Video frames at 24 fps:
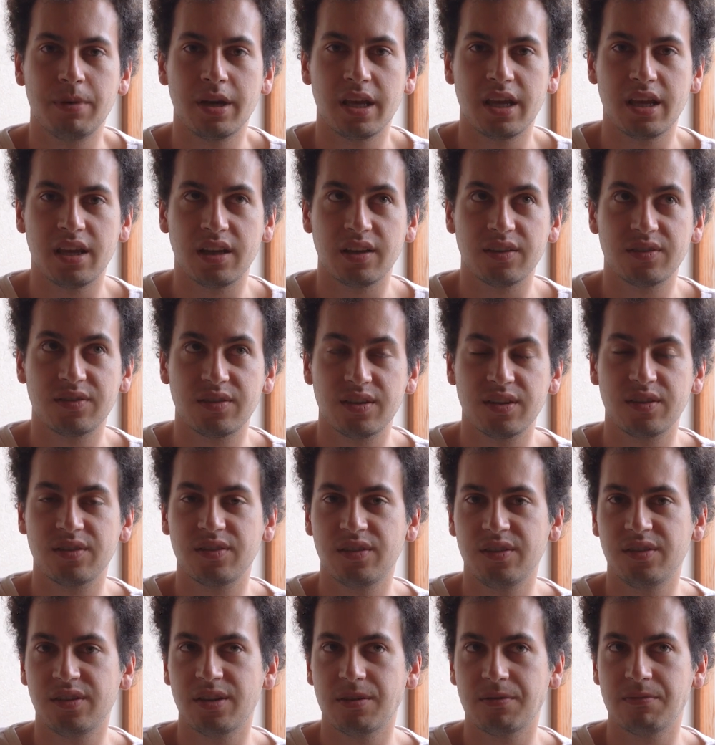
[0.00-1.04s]
paying
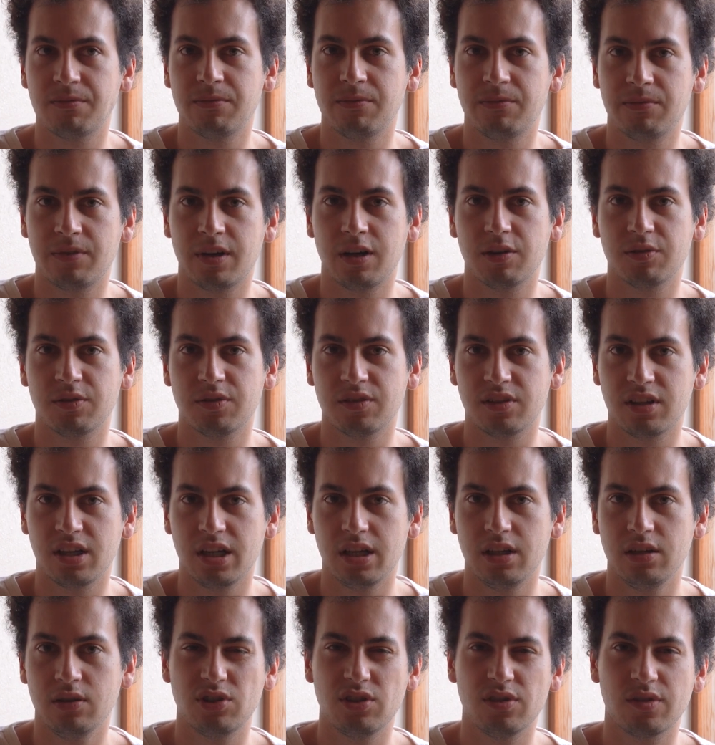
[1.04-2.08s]
67,000
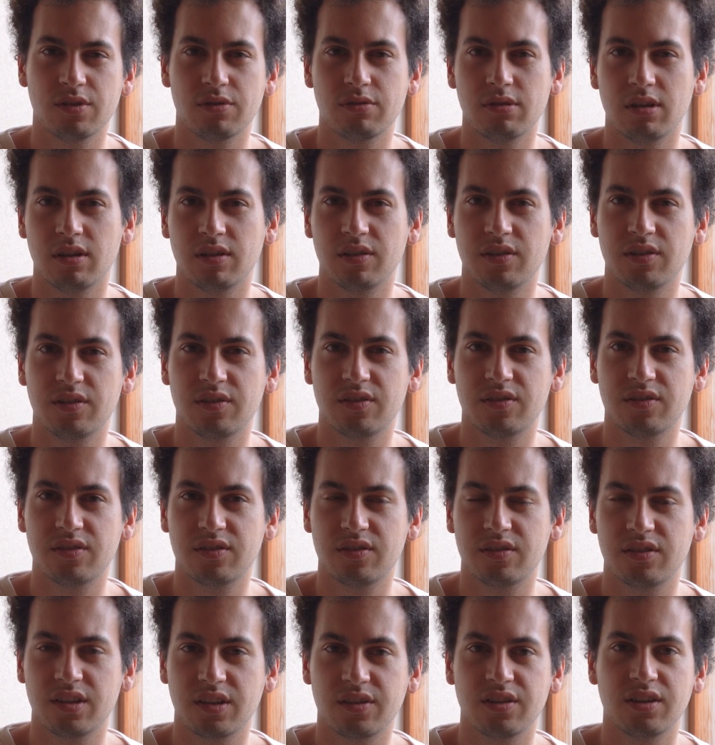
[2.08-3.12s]
yen, which is around
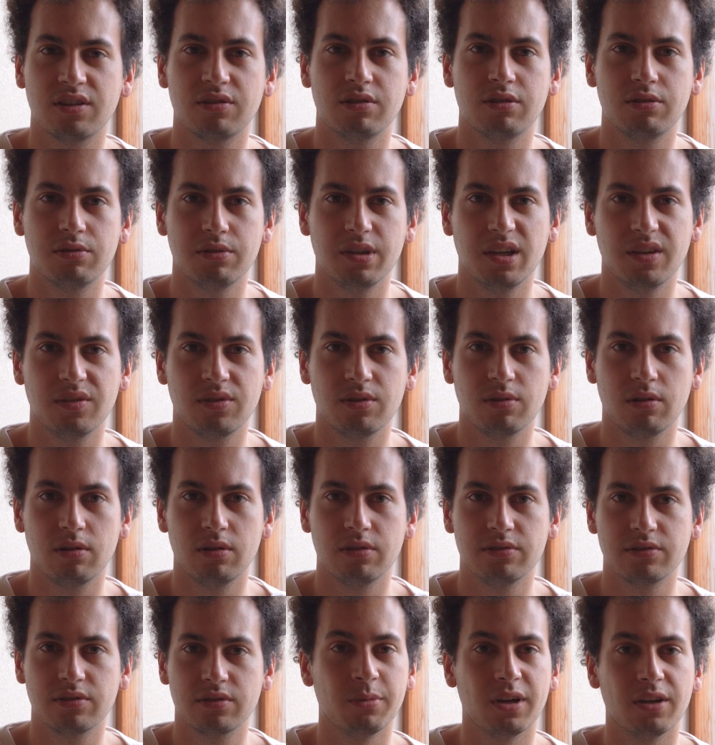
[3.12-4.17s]

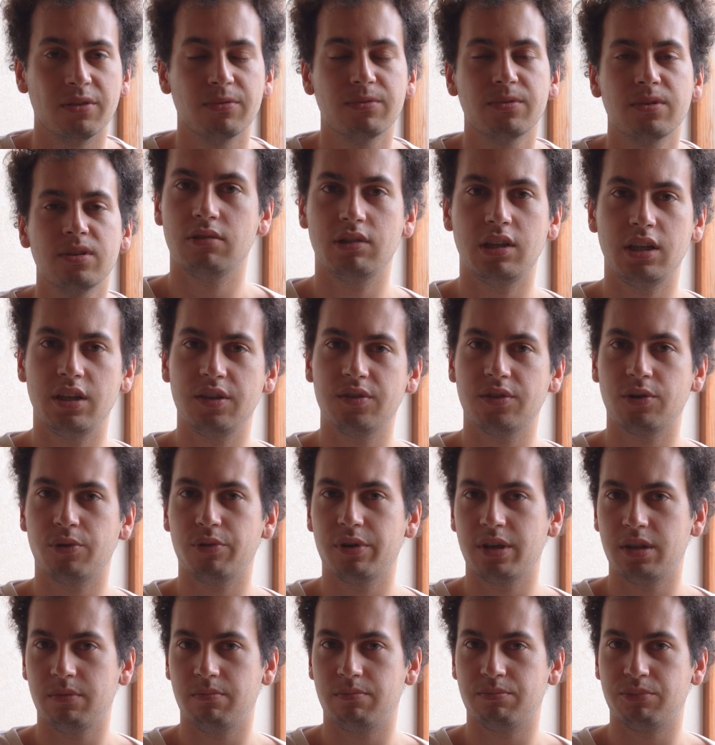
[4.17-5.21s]
$600 a month, and that is
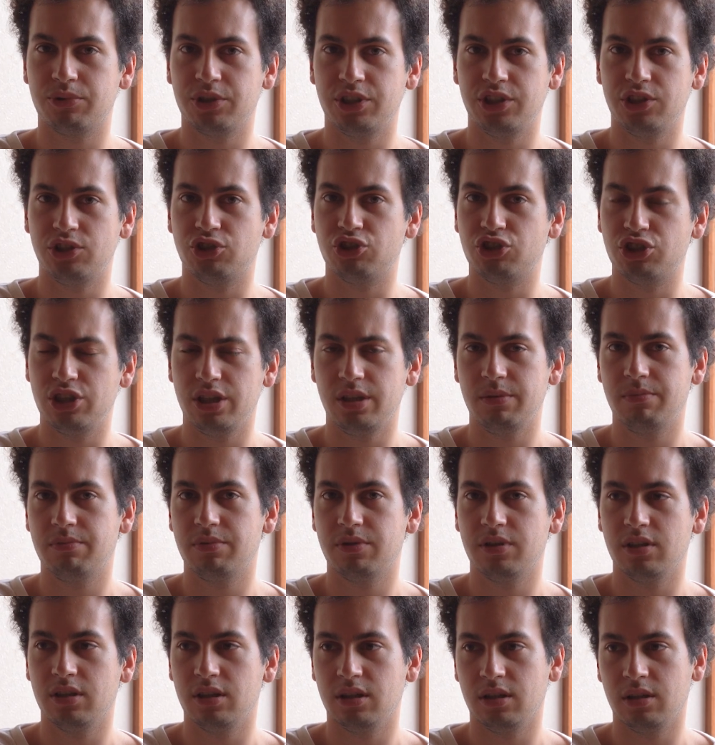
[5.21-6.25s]
already pretty cheap.
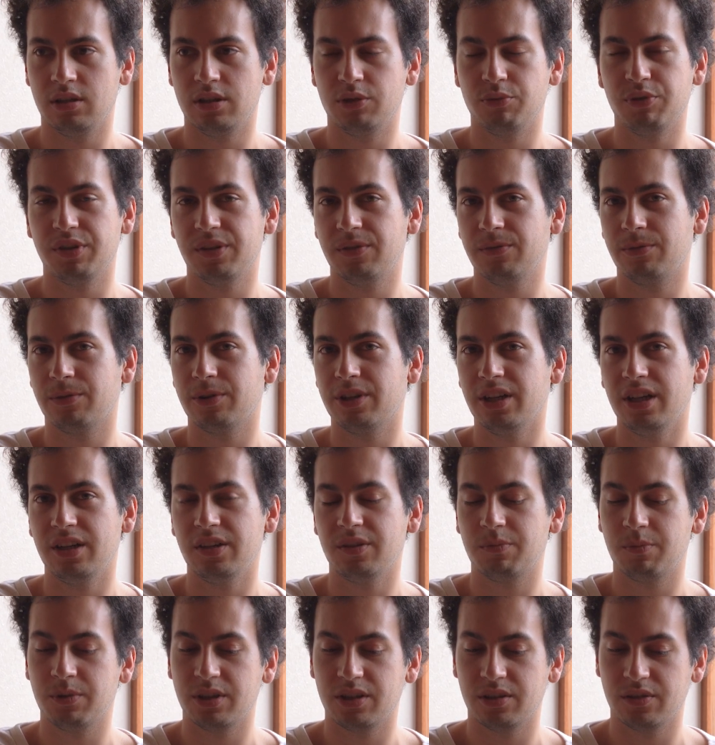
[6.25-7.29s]
The reason for that
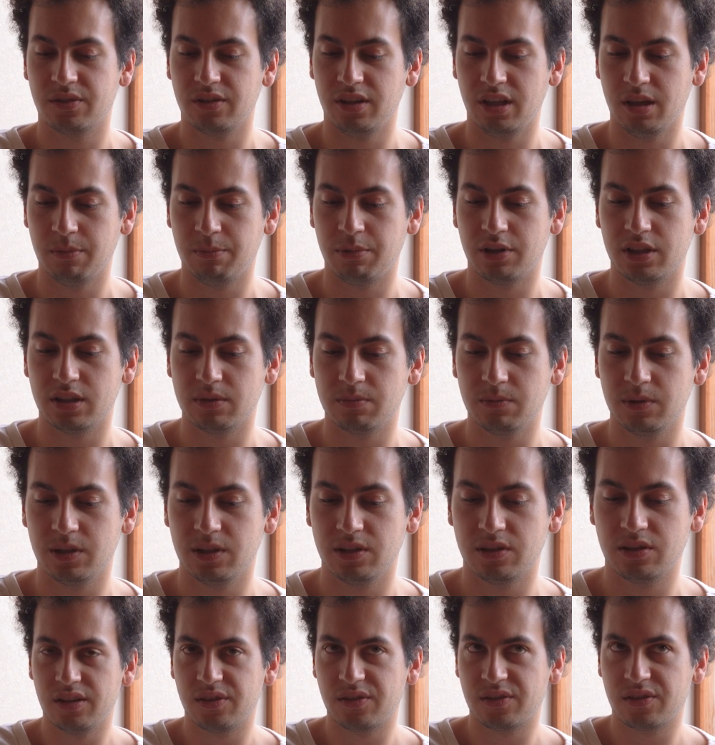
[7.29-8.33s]
is because the
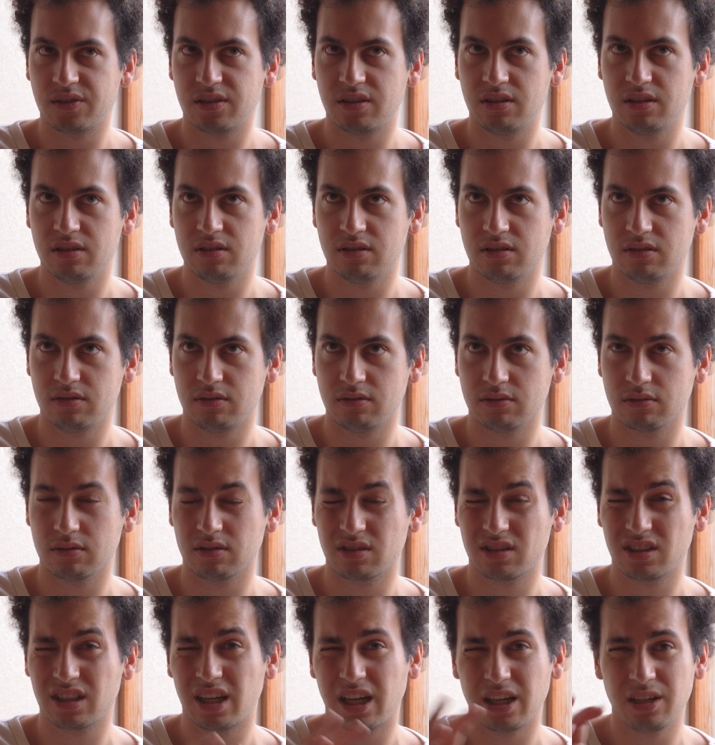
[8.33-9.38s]
apartment is still
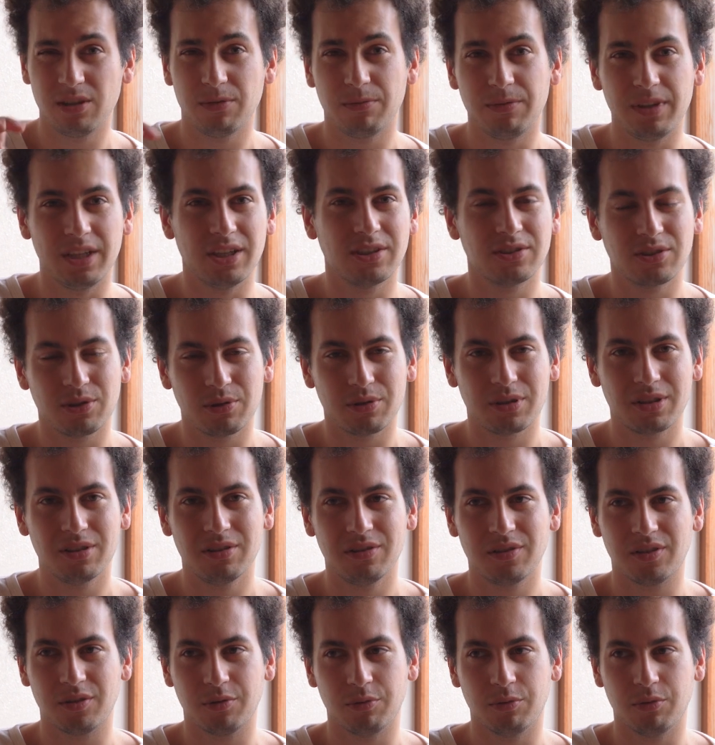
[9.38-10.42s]
kind of near
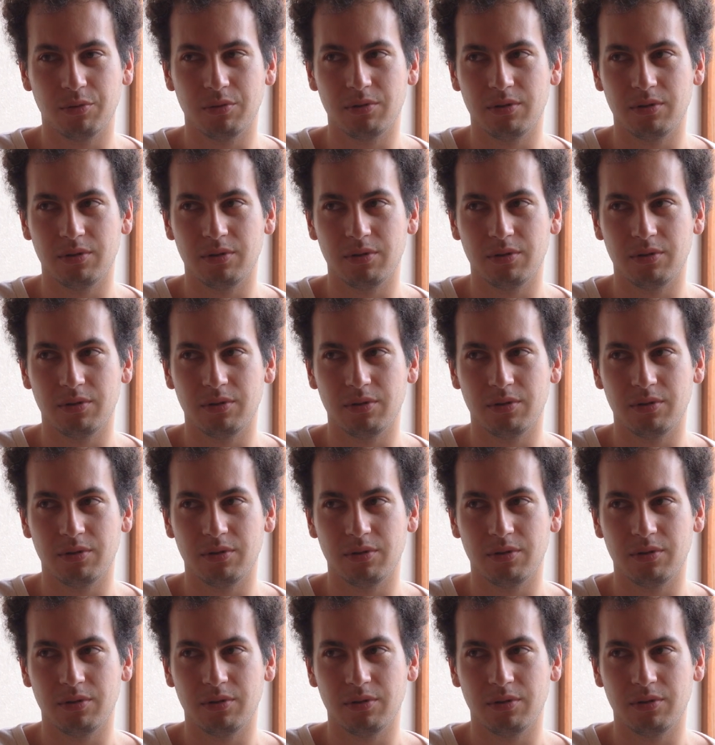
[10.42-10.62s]
Tokyo, so